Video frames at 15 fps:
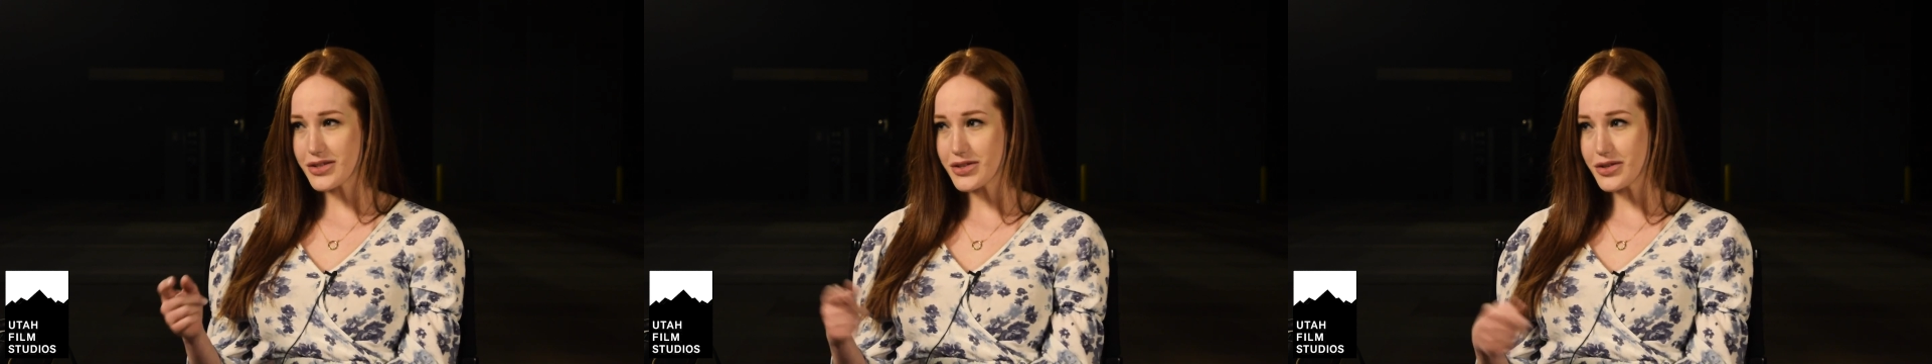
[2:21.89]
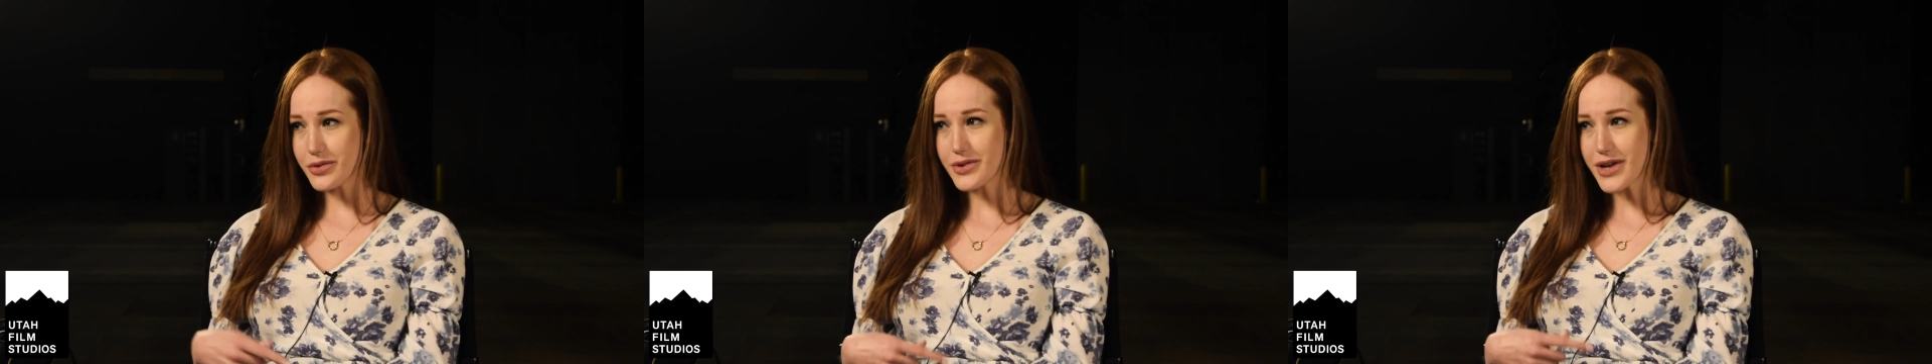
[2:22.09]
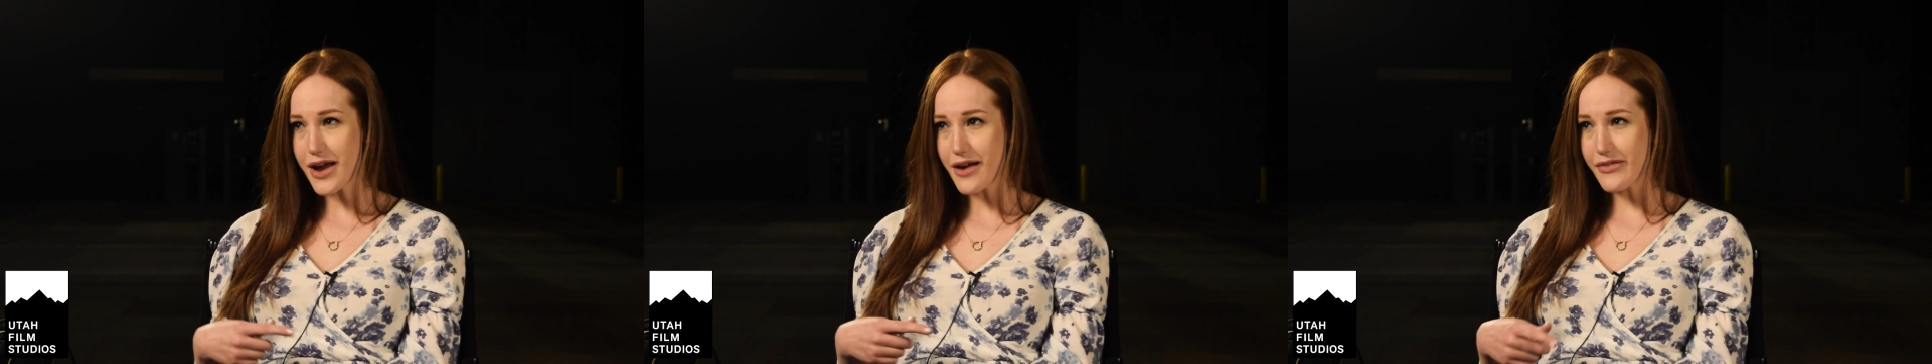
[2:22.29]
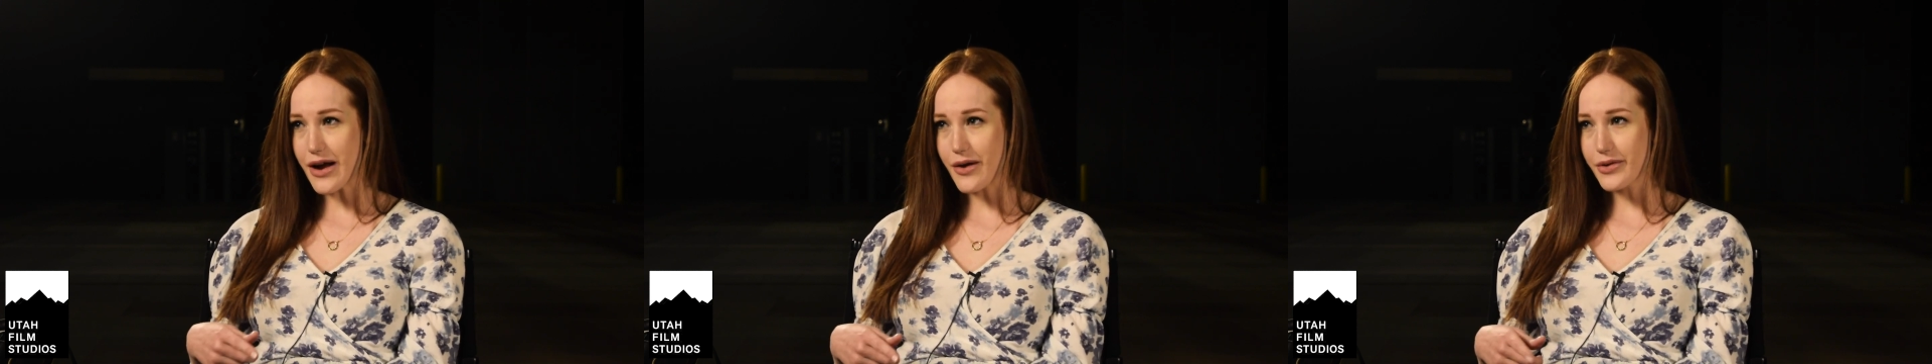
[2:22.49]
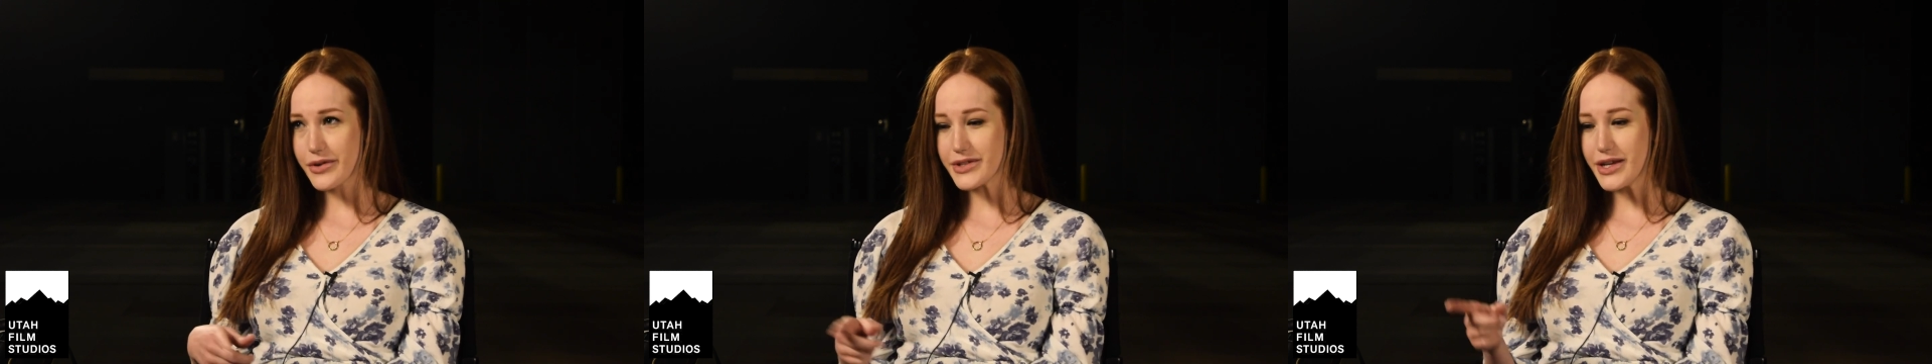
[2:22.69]
2.5
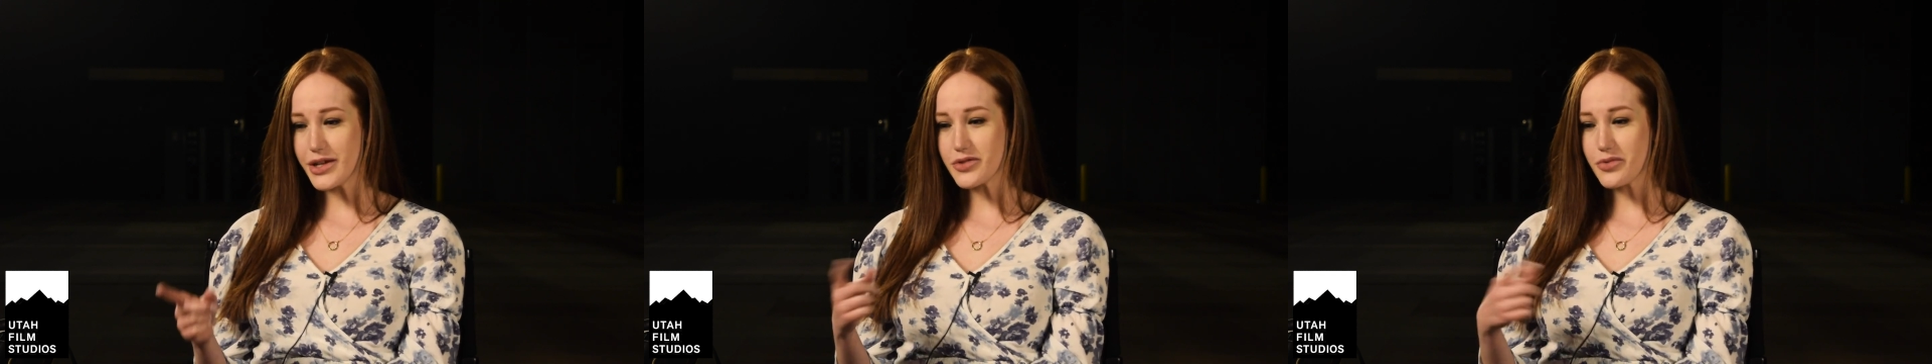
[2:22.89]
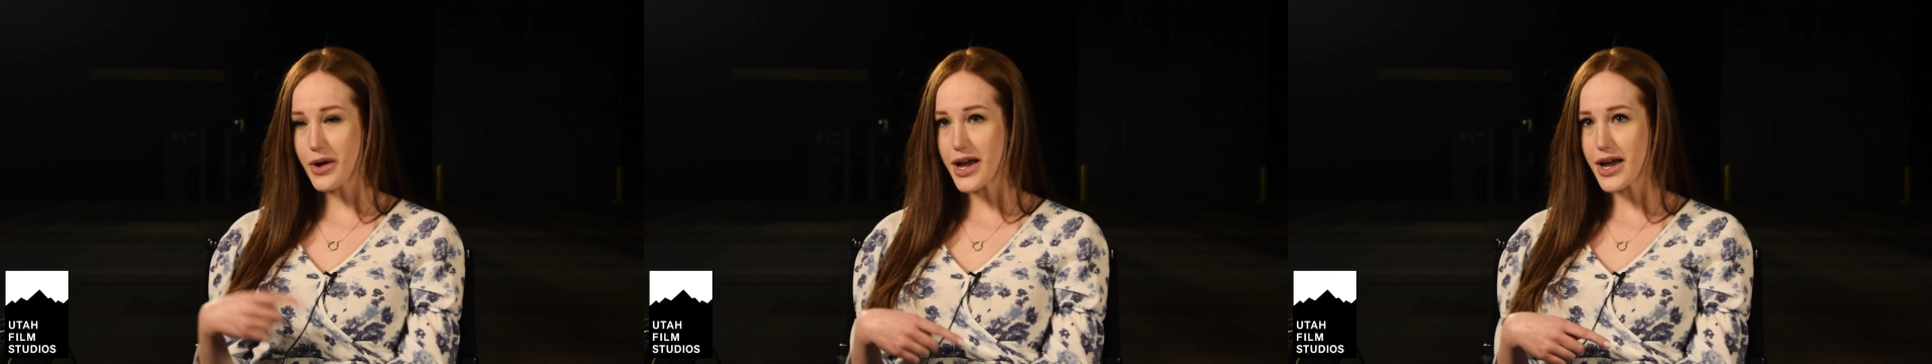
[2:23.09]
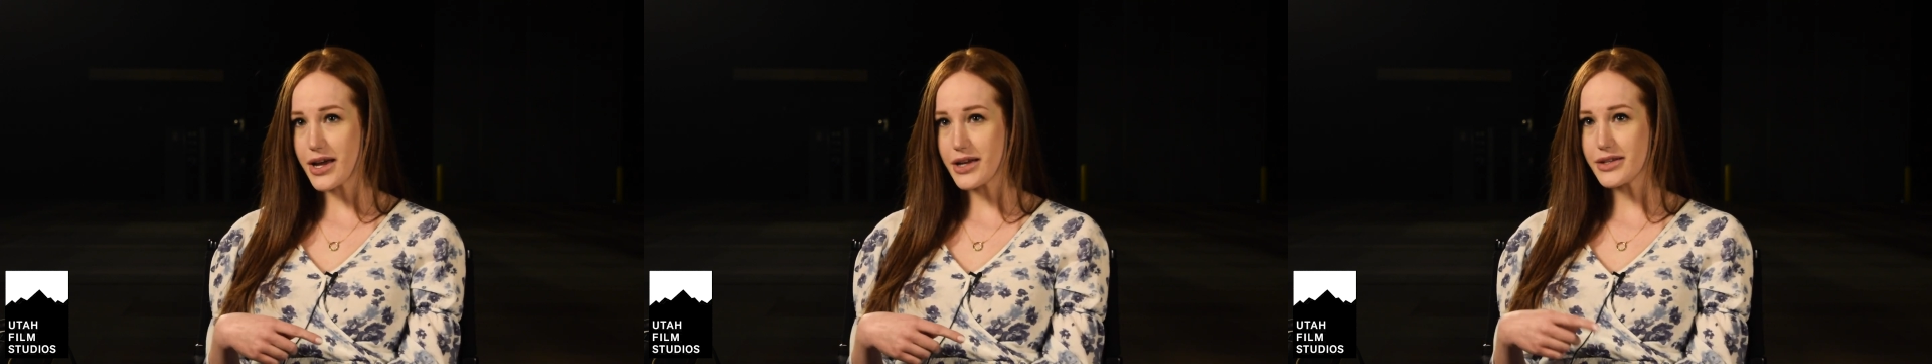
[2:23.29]
hours each way